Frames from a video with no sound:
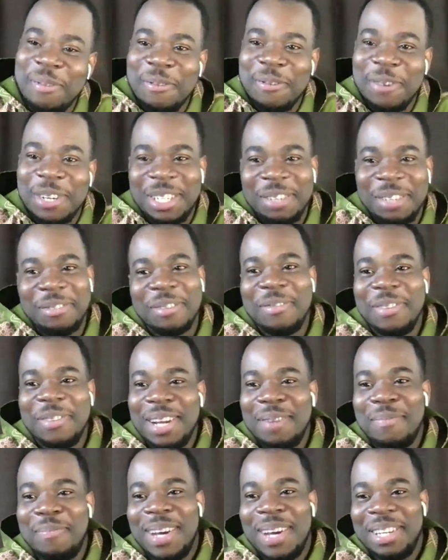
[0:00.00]
some people will be
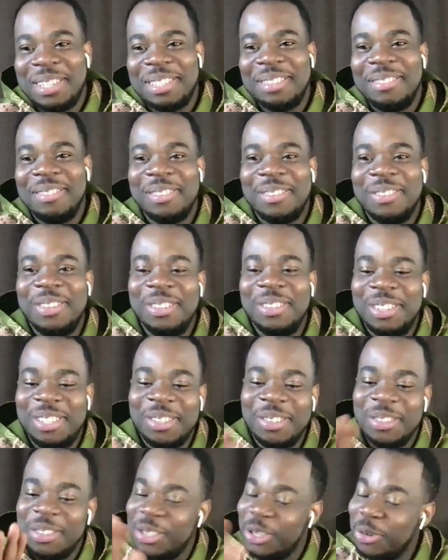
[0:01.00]
watching from other parts
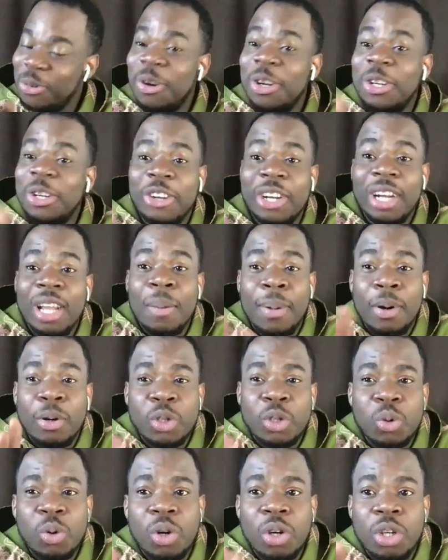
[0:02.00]
of the world. So okay,
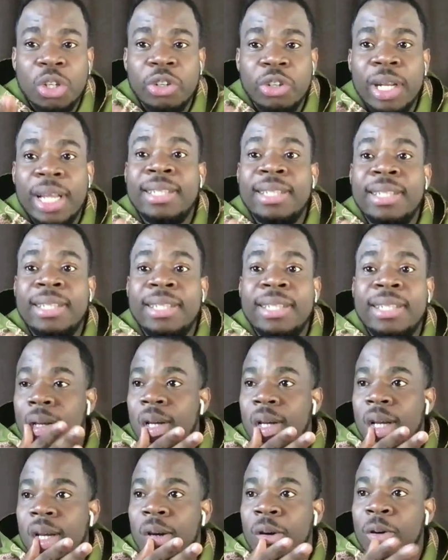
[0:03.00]
200 okay, about okay, 200
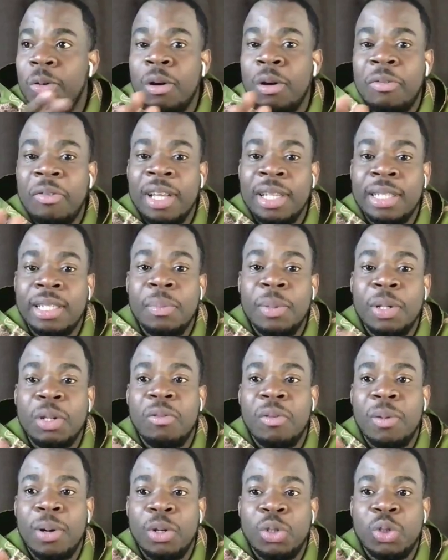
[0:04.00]
let's say a
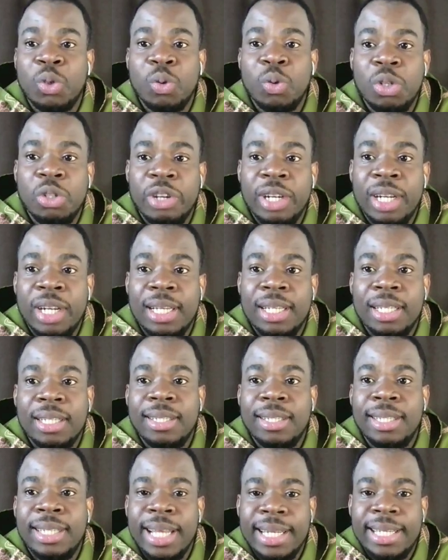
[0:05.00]
rough estimate of about
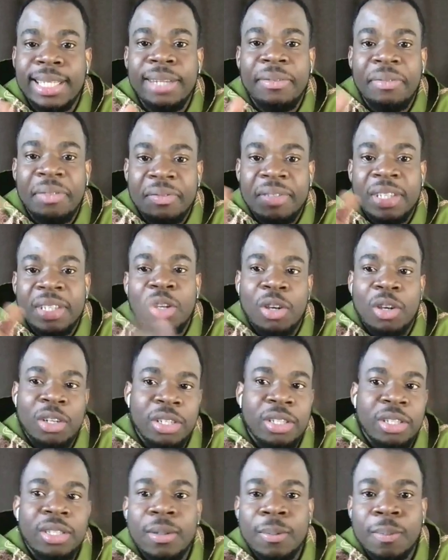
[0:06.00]
230
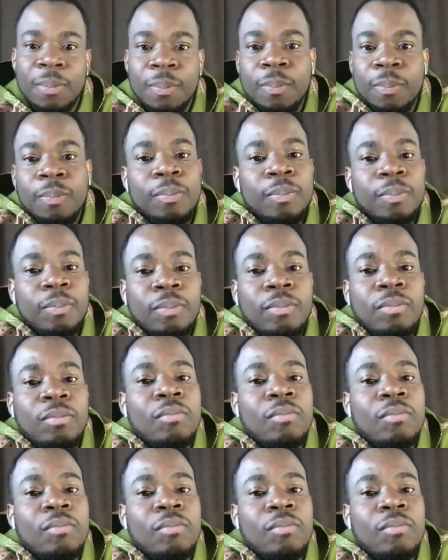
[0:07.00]
50 dollars.